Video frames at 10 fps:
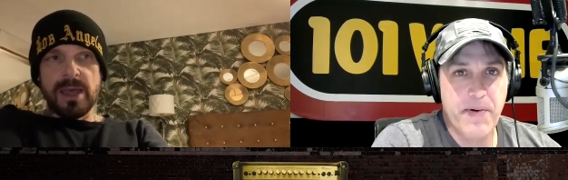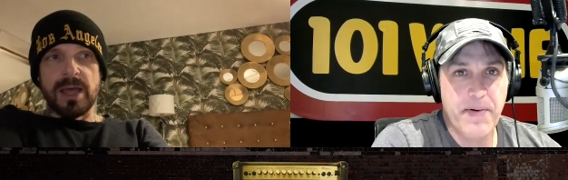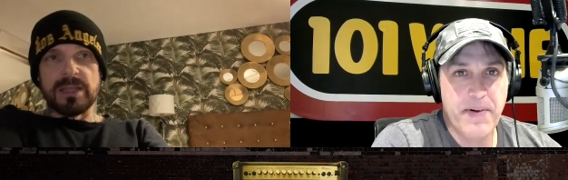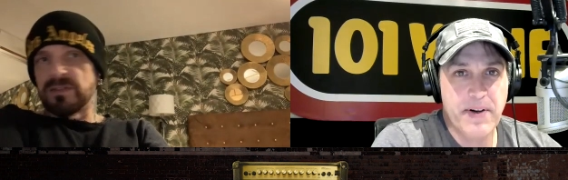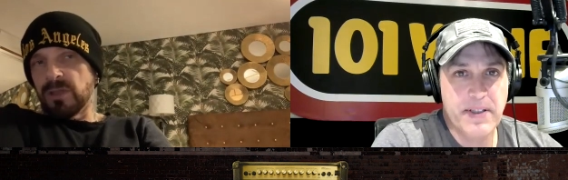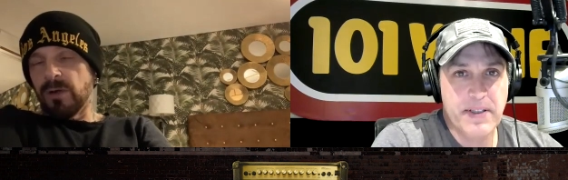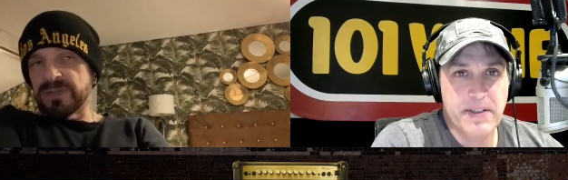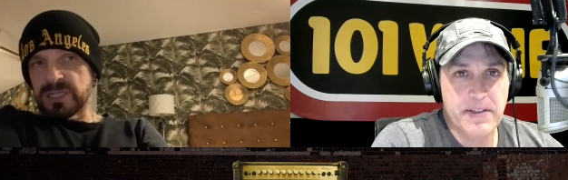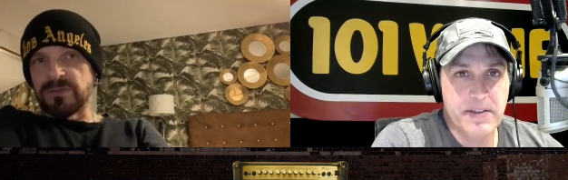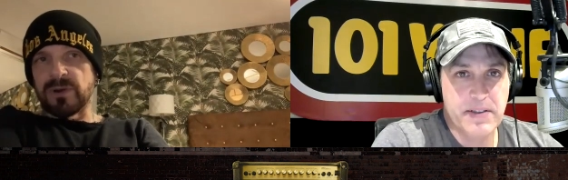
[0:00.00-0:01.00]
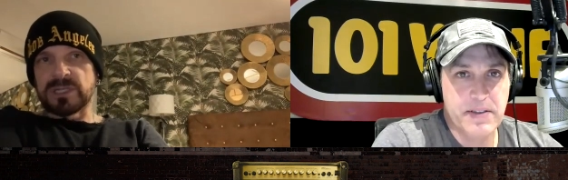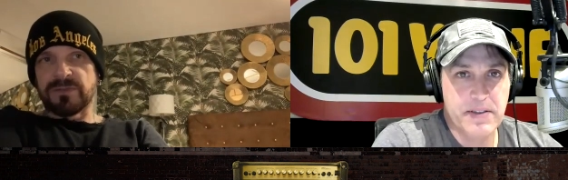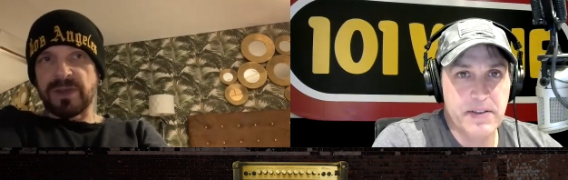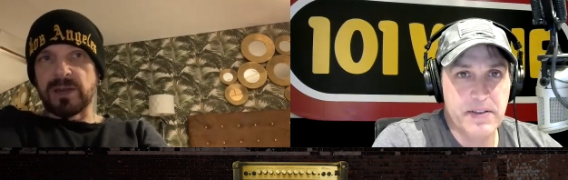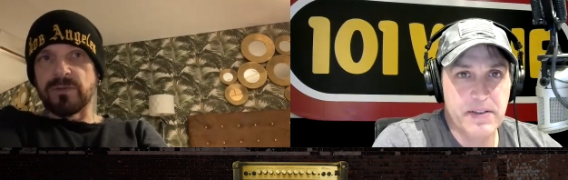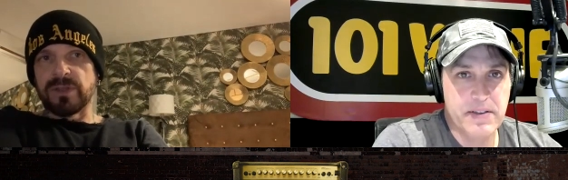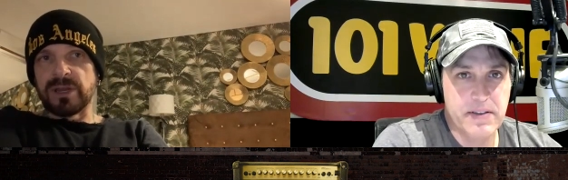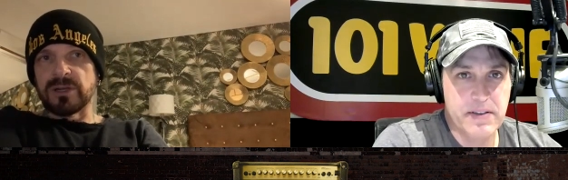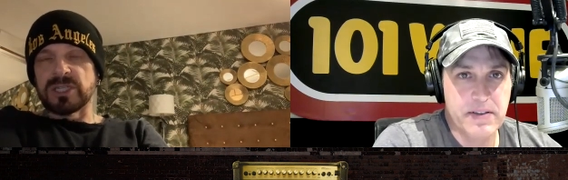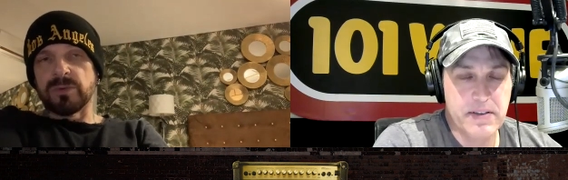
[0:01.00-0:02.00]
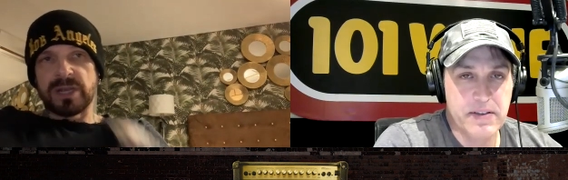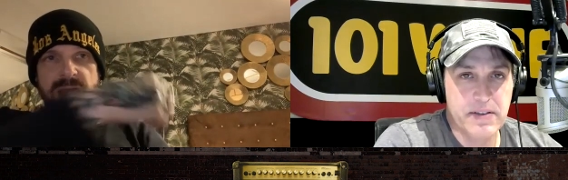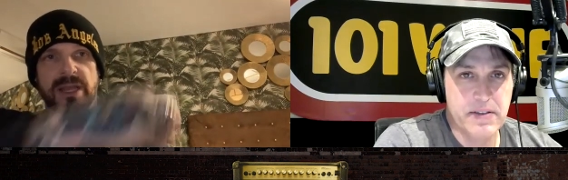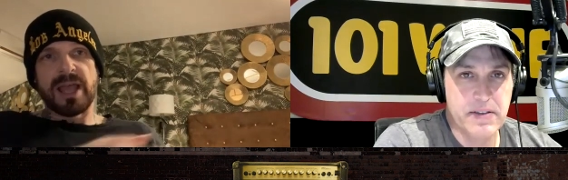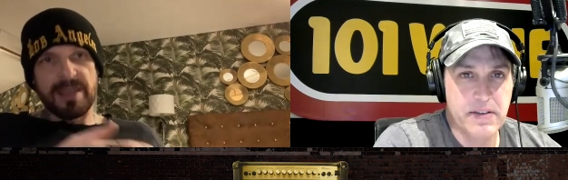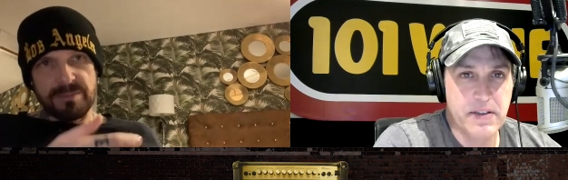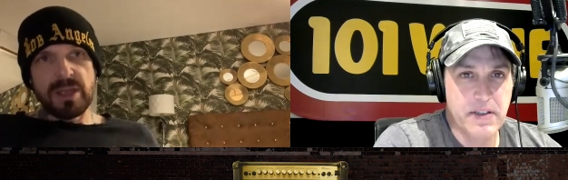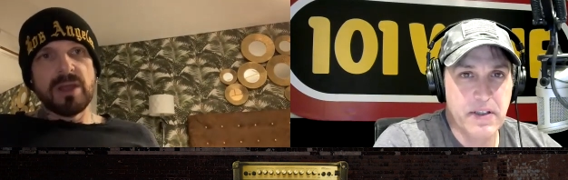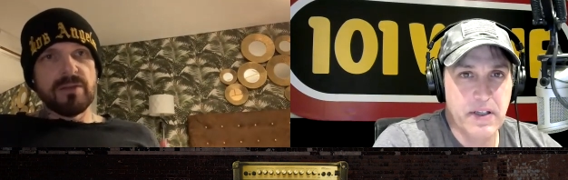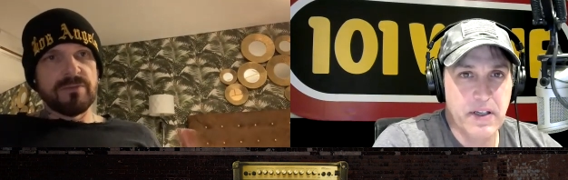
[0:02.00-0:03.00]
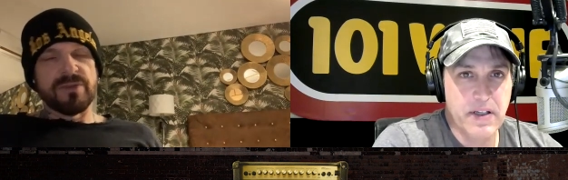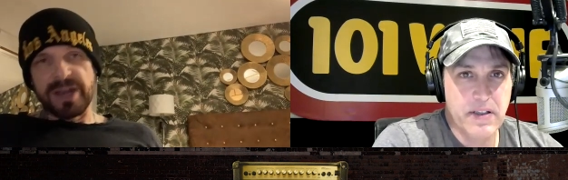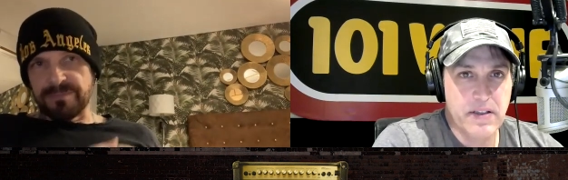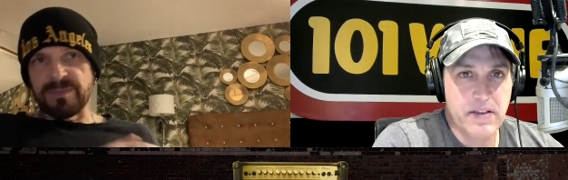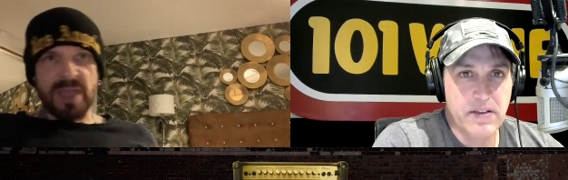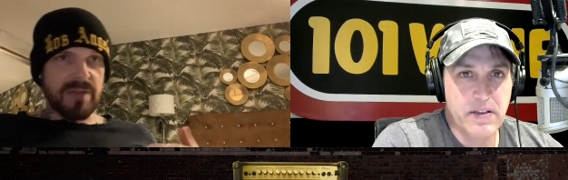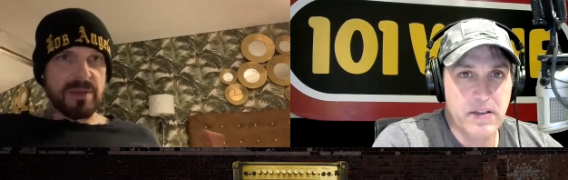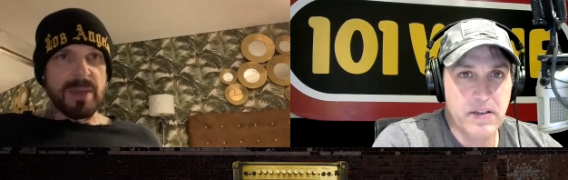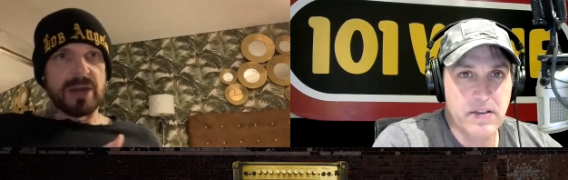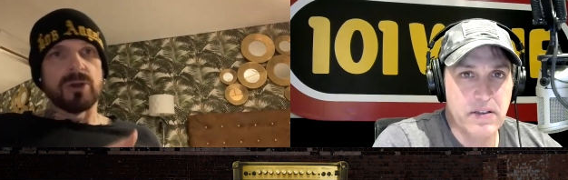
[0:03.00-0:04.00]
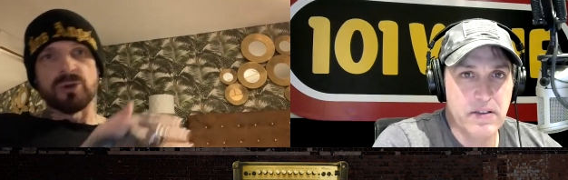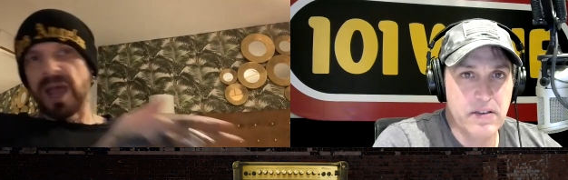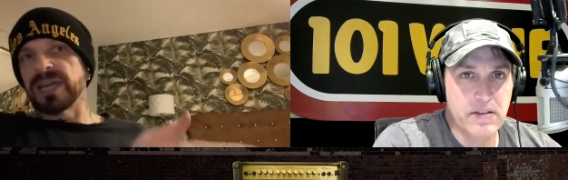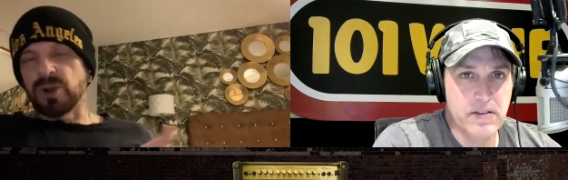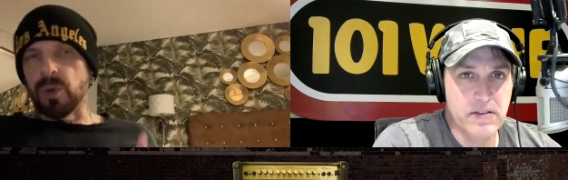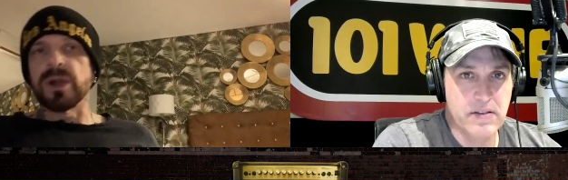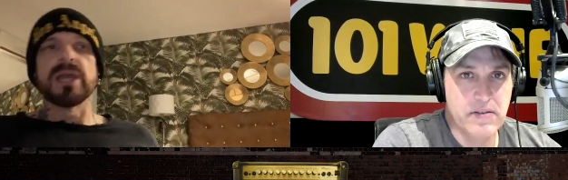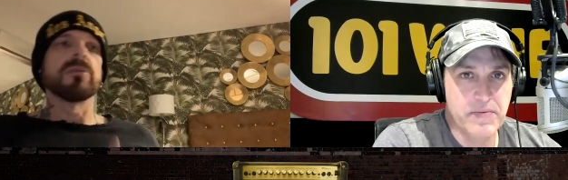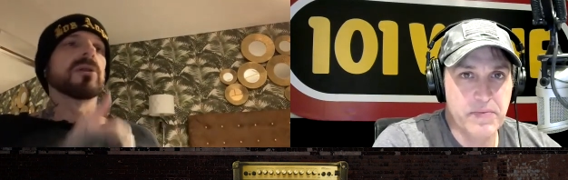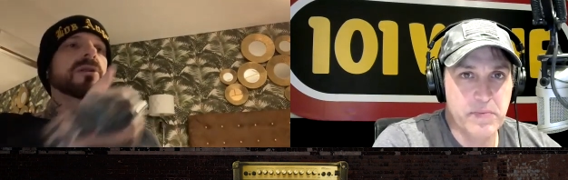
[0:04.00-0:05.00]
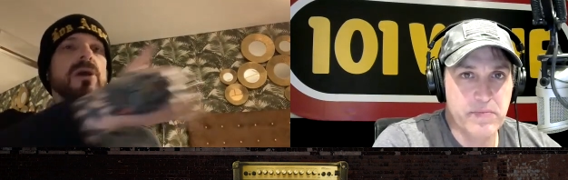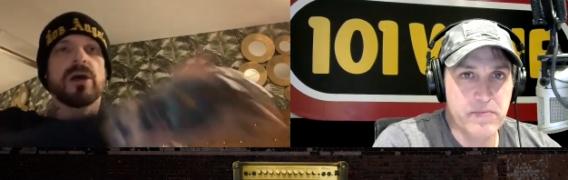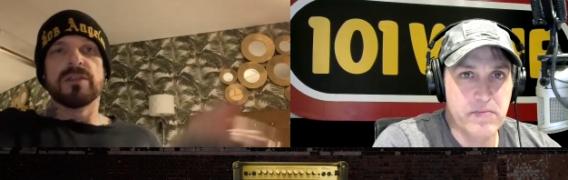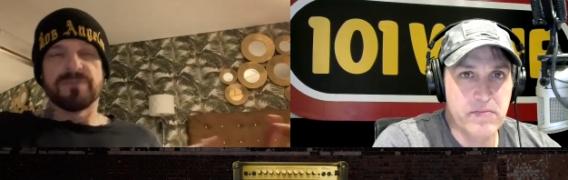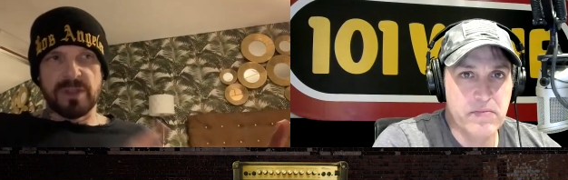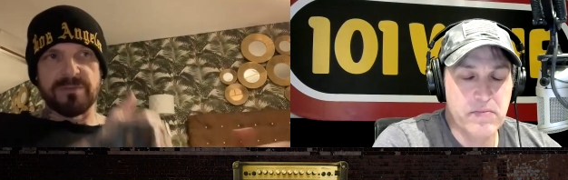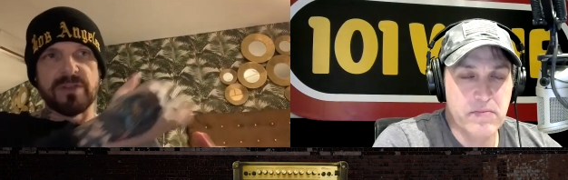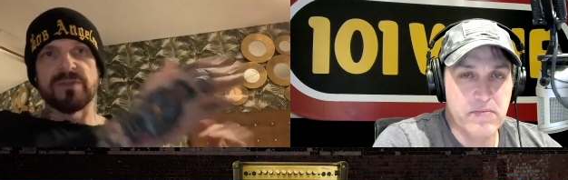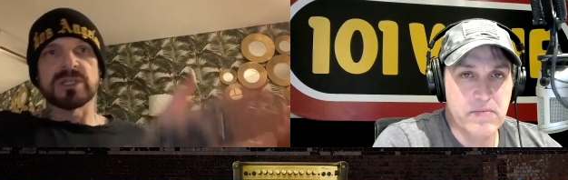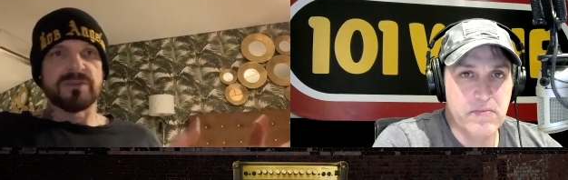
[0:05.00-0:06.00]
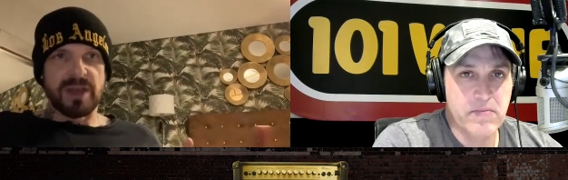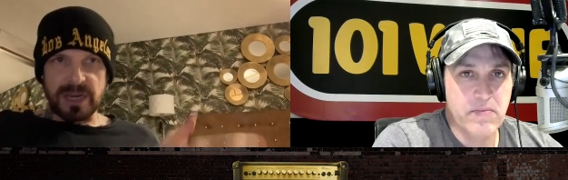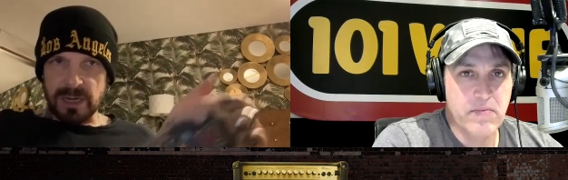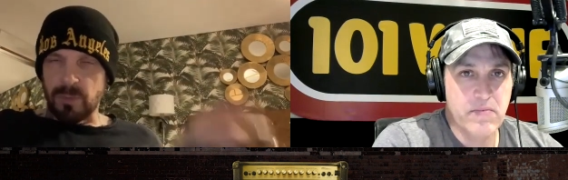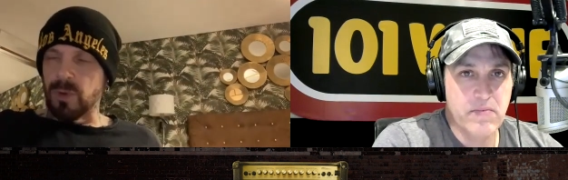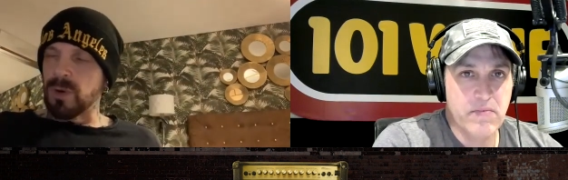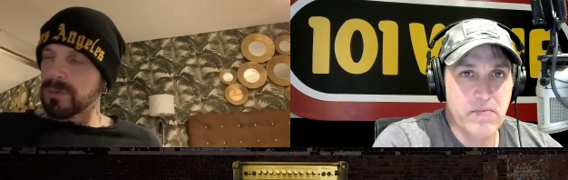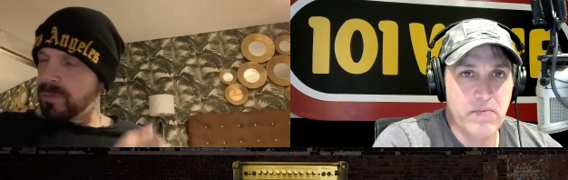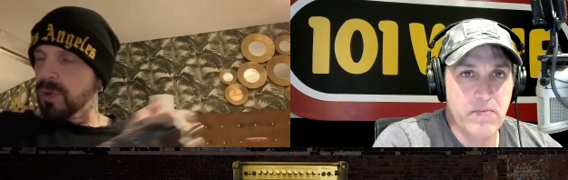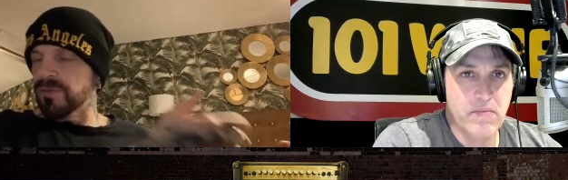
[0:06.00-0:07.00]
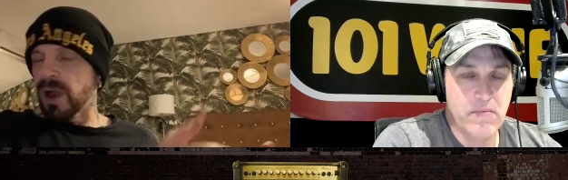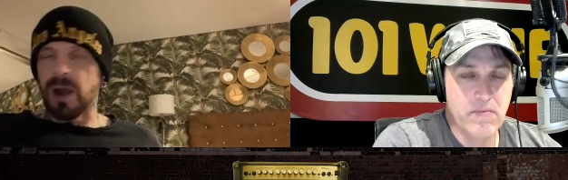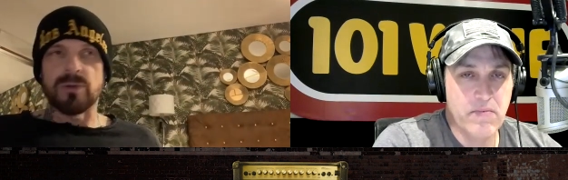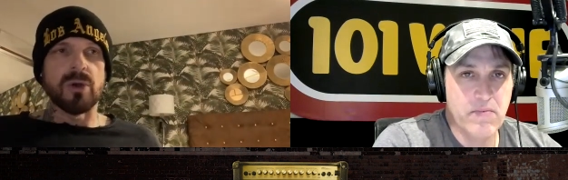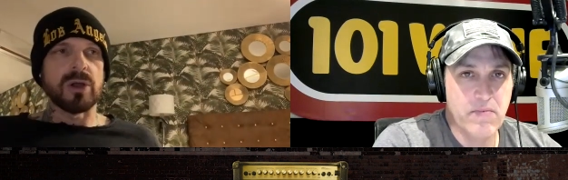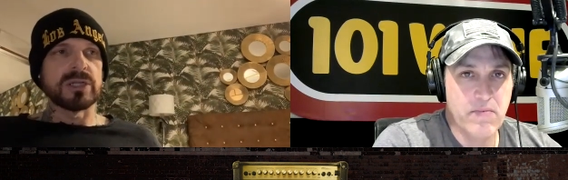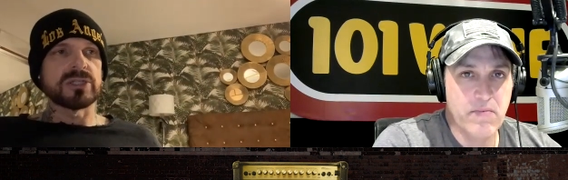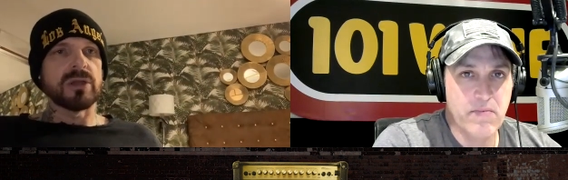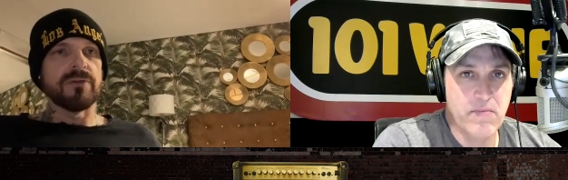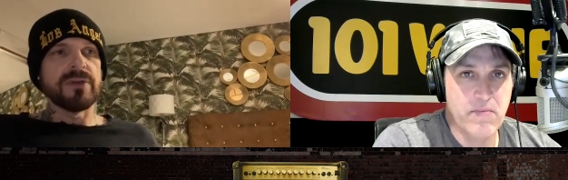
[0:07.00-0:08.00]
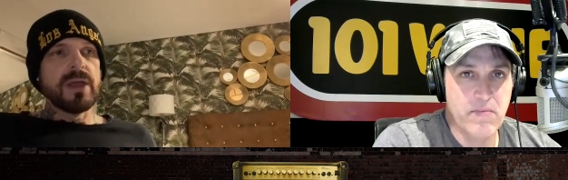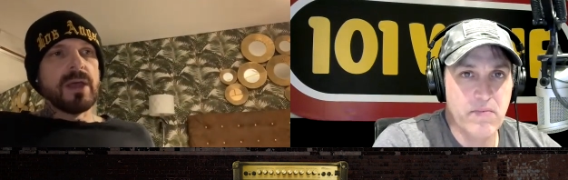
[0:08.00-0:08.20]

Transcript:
Speaker 1: And they obviously diversified over the years. They were kind of very heavy metal grindcore label, and now they've, diversified into more more of the hard rock and stuff.